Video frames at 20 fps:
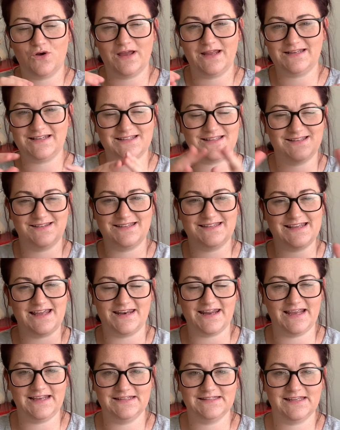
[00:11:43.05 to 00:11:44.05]
doesn't sit
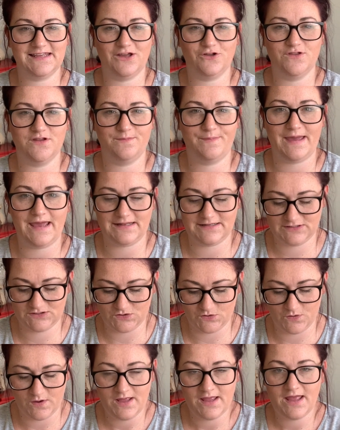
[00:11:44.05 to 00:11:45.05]
nicely on the bed,
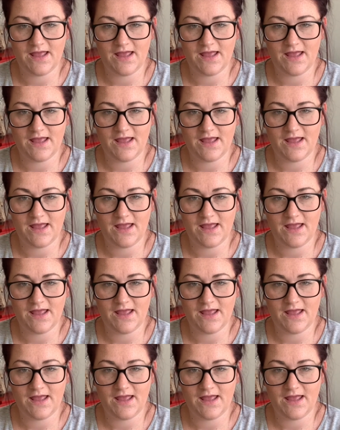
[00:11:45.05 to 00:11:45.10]
so